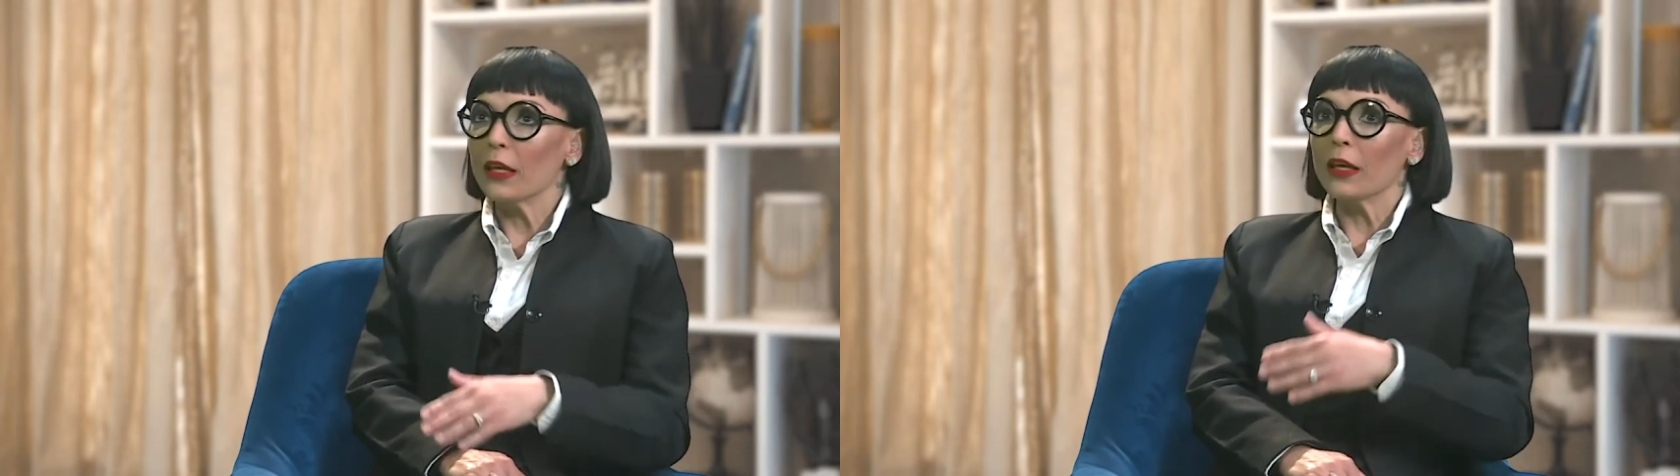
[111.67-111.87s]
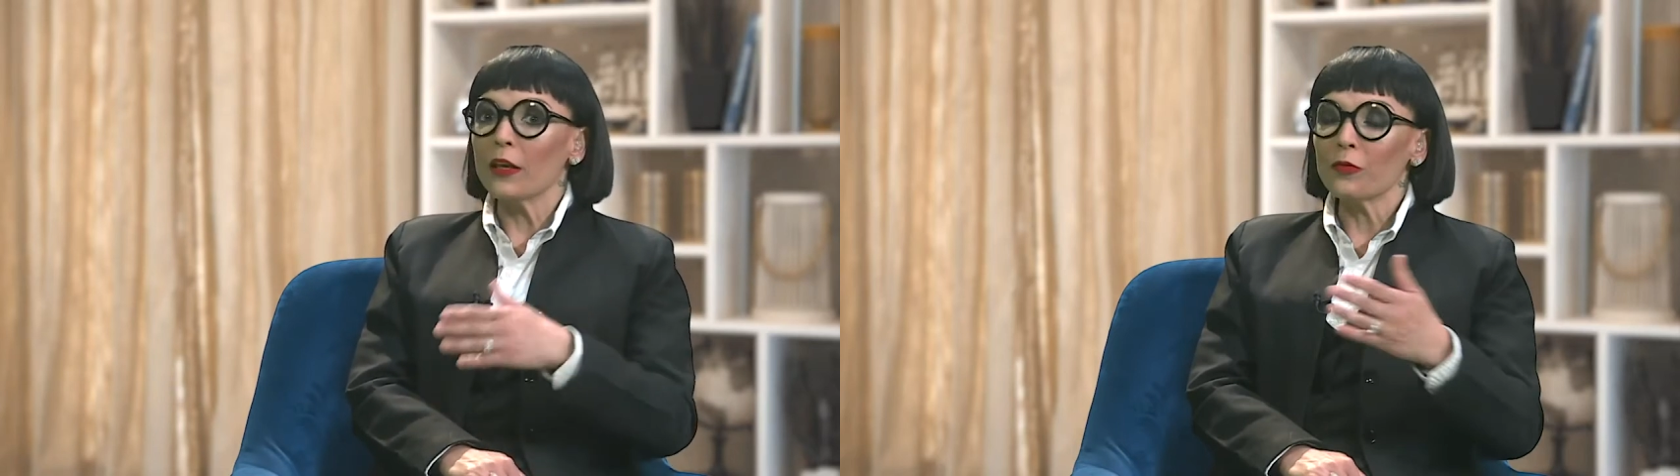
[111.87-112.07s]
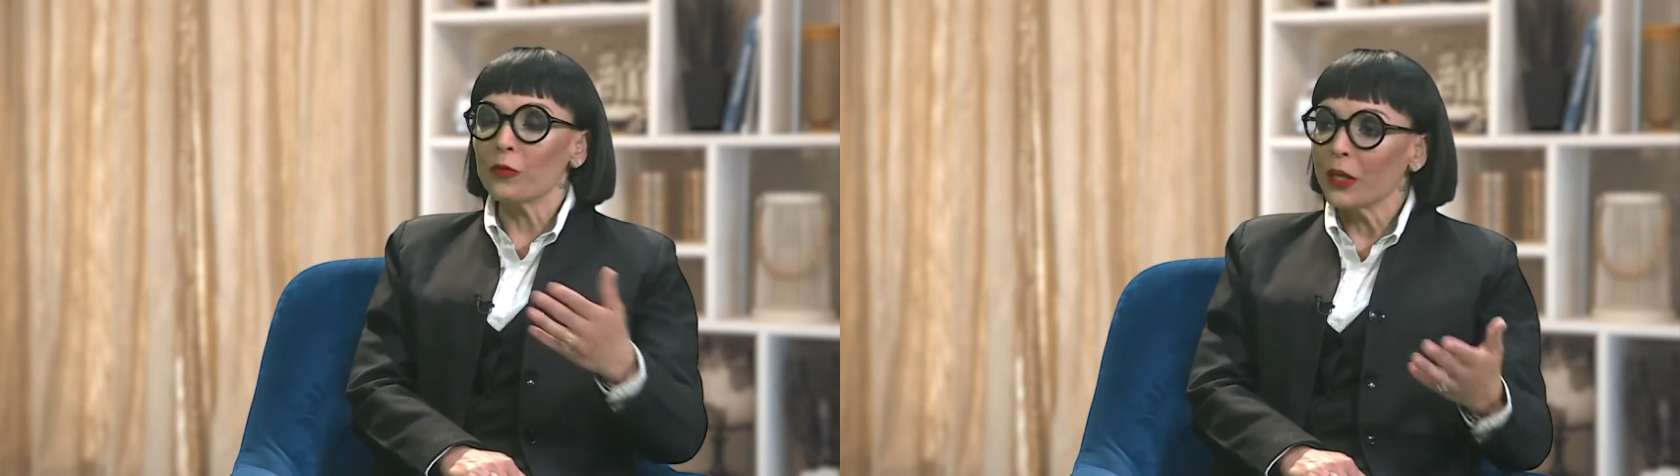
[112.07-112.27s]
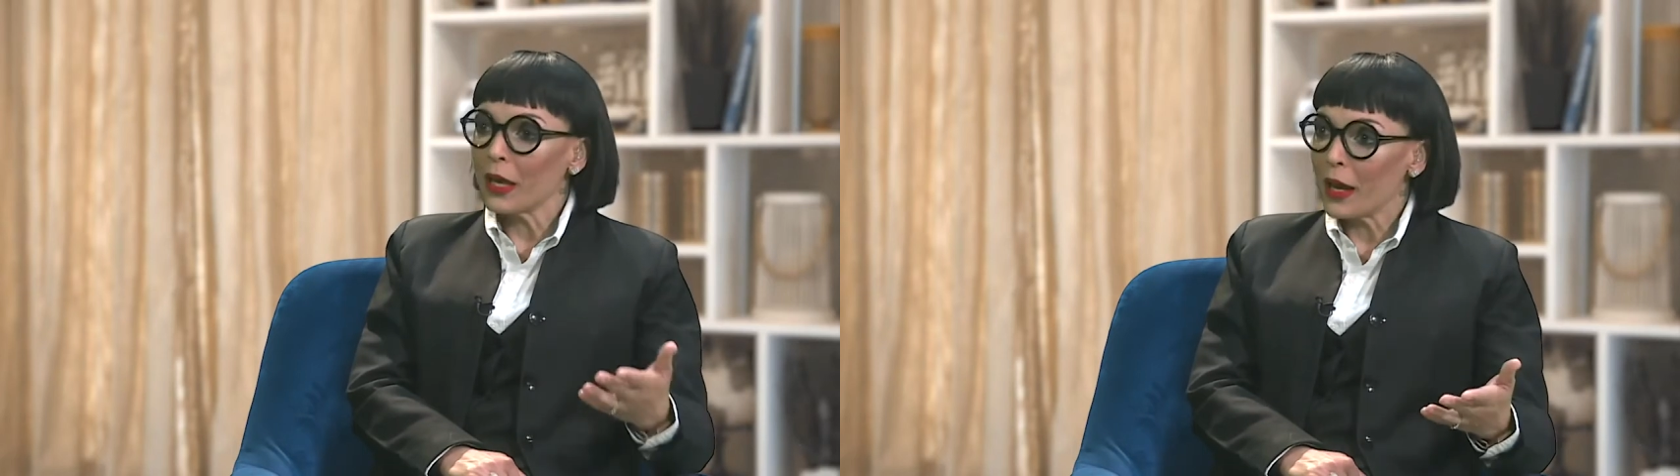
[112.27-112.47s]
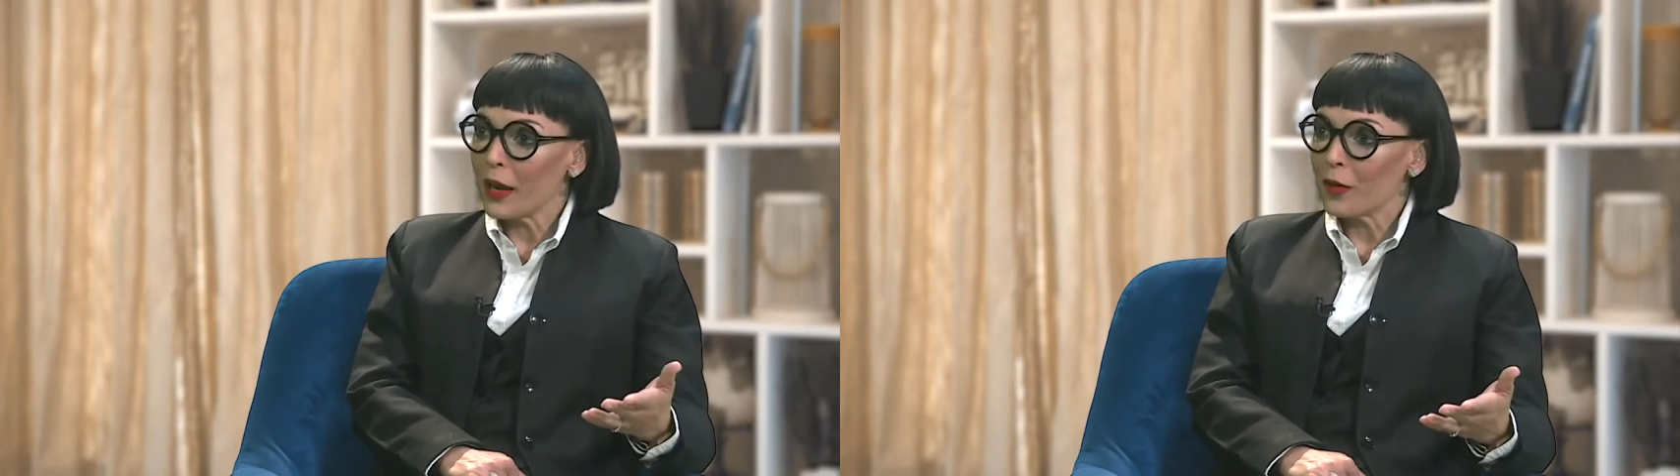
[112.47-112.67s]
if we
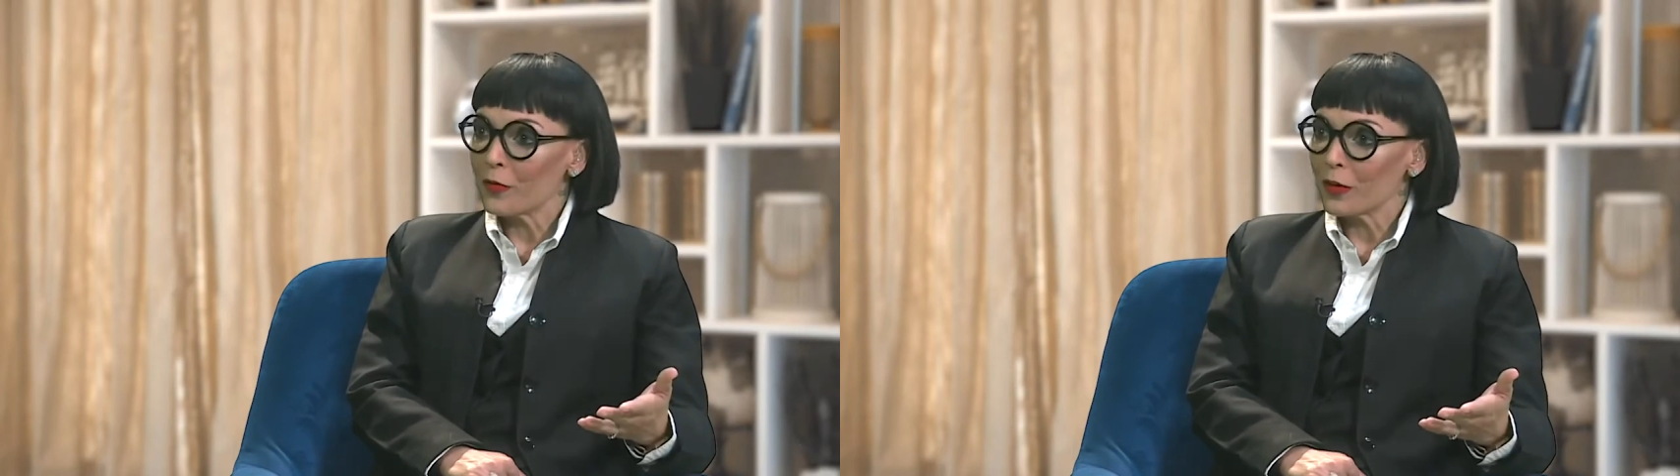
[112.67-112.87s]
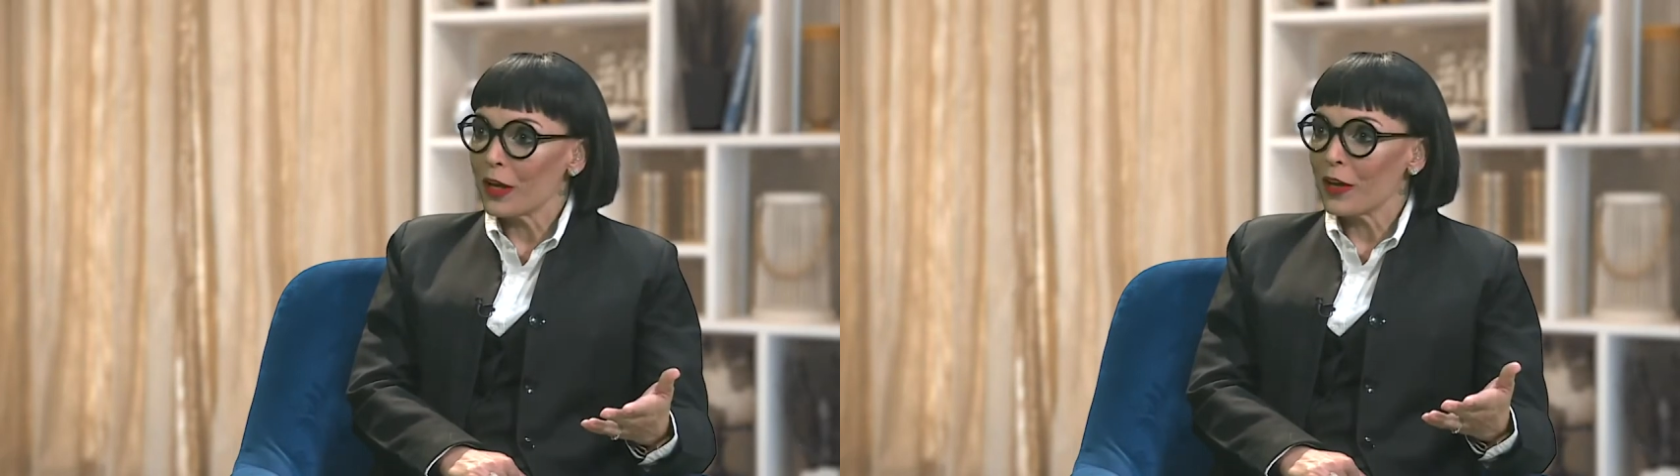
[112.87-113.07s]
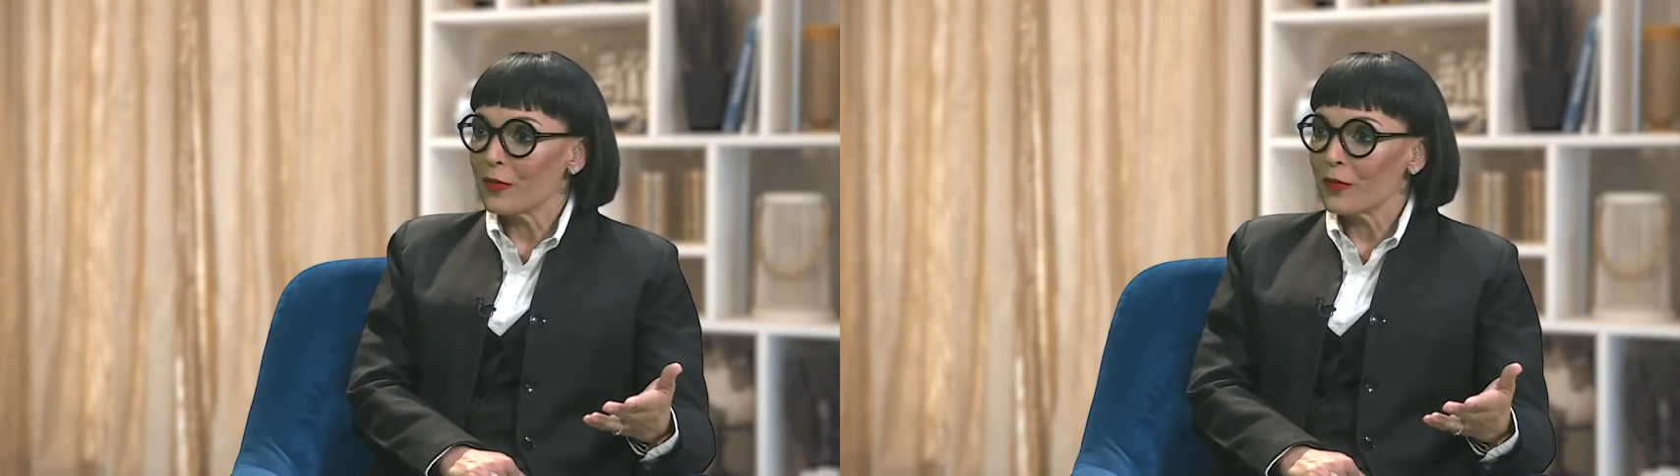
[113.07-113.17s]
have a